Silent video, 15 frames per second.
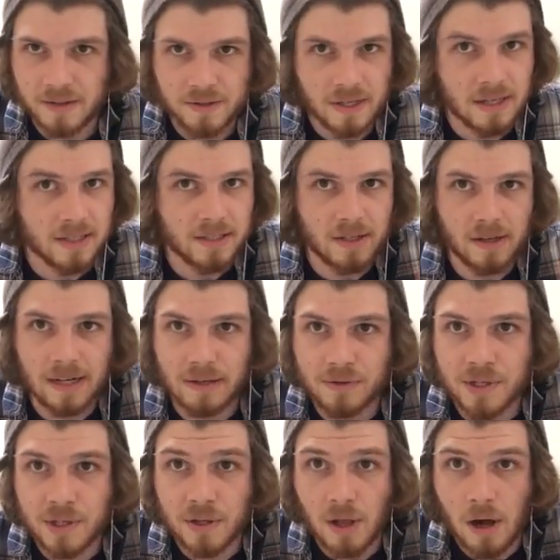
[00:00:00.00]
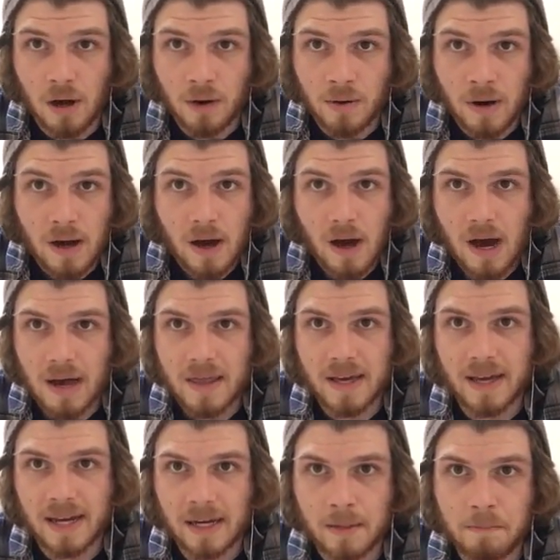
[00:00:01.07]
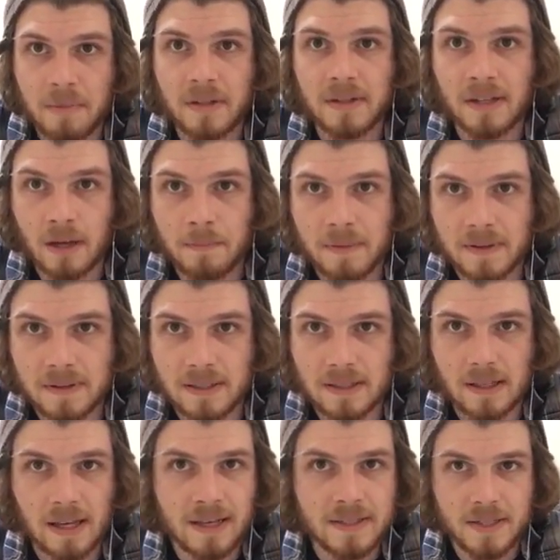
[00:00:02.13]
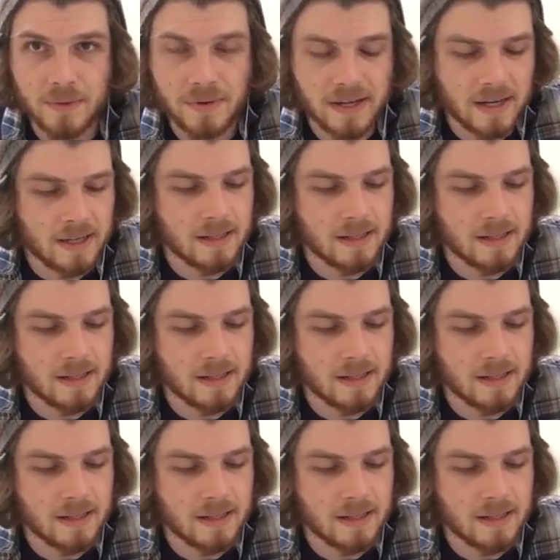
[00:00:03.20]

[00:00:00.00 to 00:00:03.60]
you just got to start out slow and then kind of build up and into it.